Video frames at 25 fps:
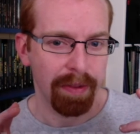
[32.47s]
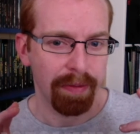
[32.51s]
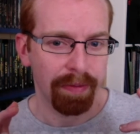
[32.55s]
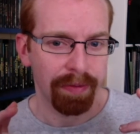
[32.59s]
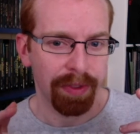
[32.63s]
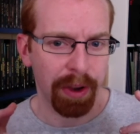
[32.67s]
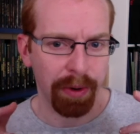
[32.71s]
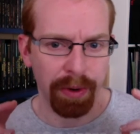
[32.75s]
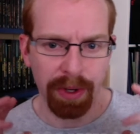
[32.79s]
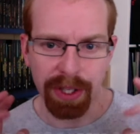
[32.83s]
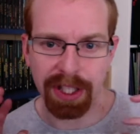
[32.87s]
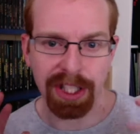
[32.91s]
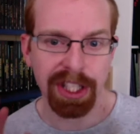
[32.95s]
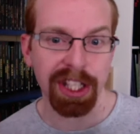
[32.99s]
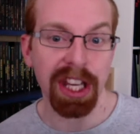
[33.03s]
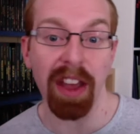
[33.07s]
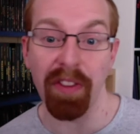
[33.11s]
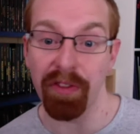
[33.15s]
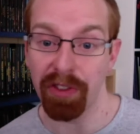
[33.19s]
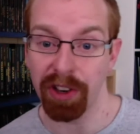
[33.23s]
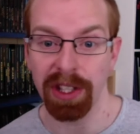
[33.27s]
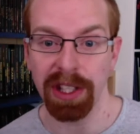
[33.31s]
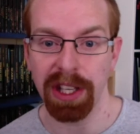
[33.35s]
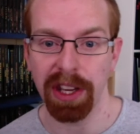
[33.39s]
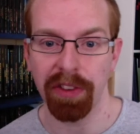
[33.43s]
there are
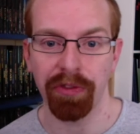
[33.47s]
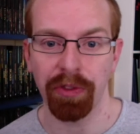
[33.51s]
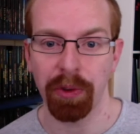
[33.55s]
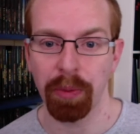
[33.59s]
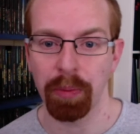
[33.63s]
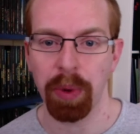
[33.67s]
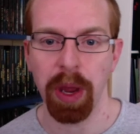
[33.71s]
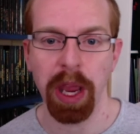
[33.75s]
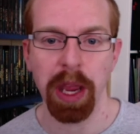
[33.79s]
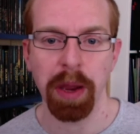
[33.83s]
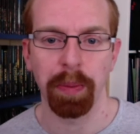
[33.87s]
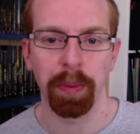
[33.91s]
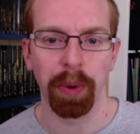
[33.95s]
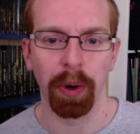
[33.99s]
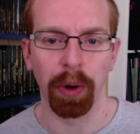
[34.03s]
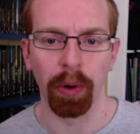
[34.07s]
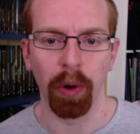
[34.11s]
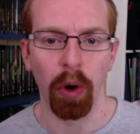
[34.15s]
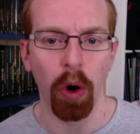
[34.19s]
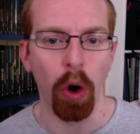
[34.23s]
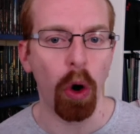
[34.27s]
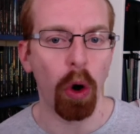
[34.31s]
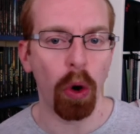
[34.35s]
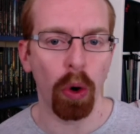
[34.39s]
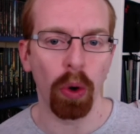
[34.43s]
7 different people
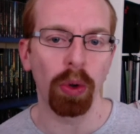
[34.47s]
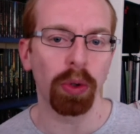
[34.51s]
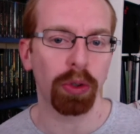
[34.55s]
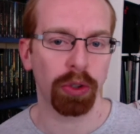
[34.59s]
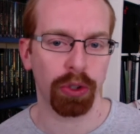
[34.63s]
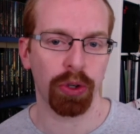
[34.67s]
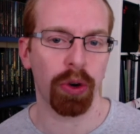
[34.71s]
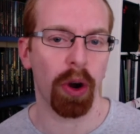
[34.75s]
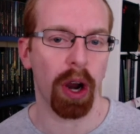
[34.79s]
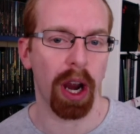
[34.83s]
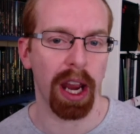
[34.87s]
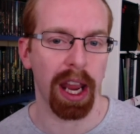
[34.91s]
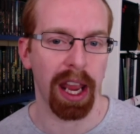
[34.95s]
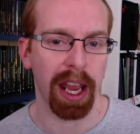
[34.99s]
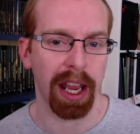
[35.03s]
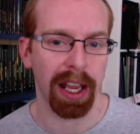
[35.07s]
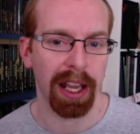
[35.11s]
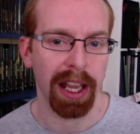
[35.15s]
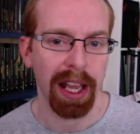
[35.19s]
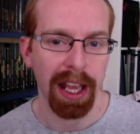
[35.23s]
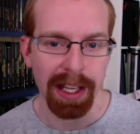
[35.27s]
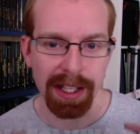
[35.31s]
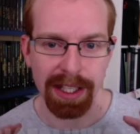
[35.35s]
all trying